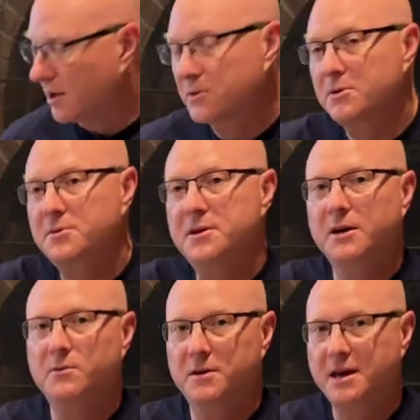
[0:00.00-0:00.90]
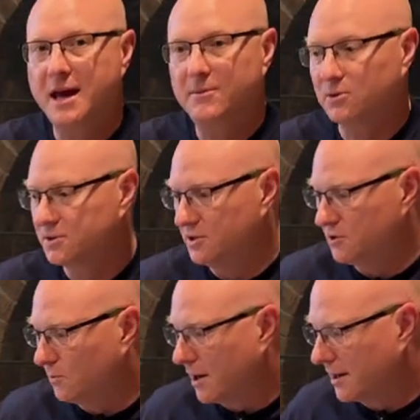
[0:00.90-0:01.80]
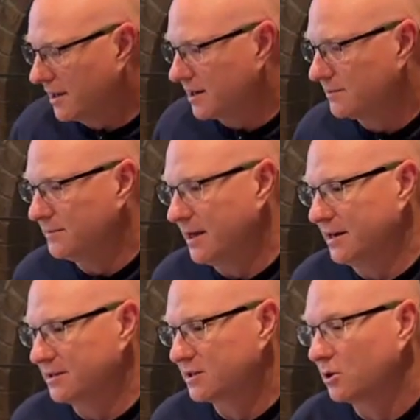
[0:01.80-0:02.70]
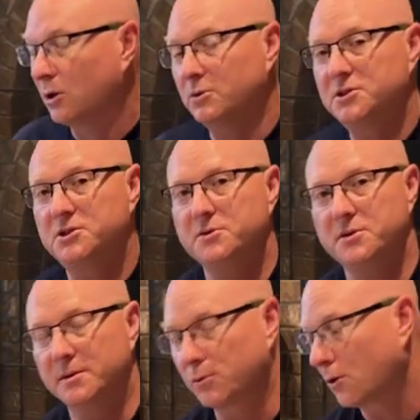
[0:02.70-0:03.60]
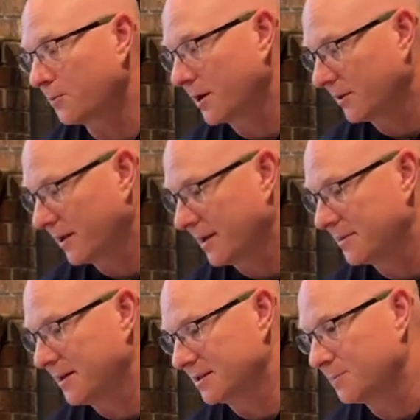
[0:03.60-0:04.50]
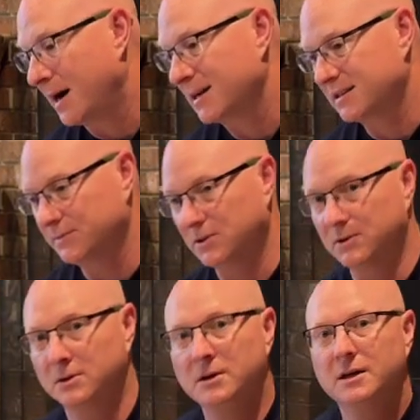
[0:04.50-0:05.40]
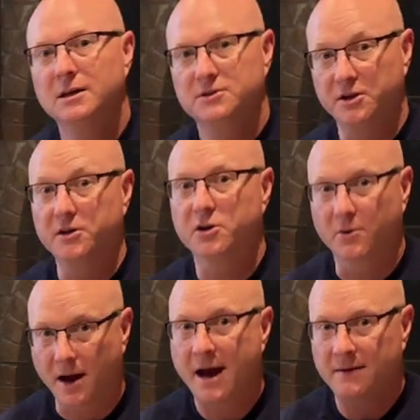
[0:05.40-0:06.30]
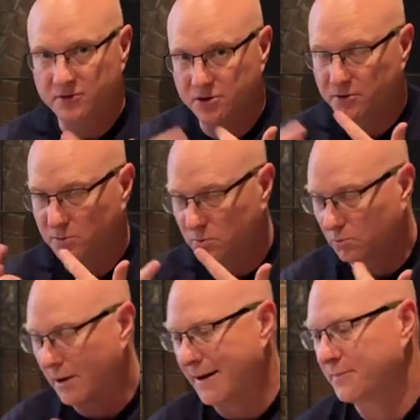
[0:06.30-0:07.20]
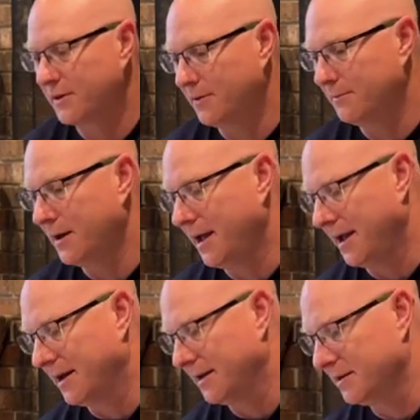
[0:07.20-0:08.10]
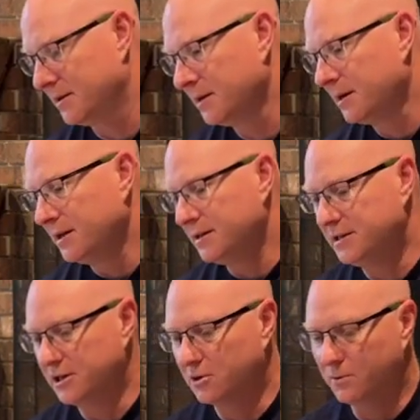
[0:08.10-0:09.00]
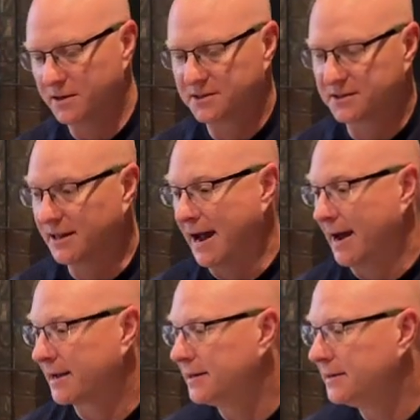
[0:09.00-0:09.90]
other thing with cables is you want to get them as close to the appropriate length as possible so you don't have to wrap them and deal with slack.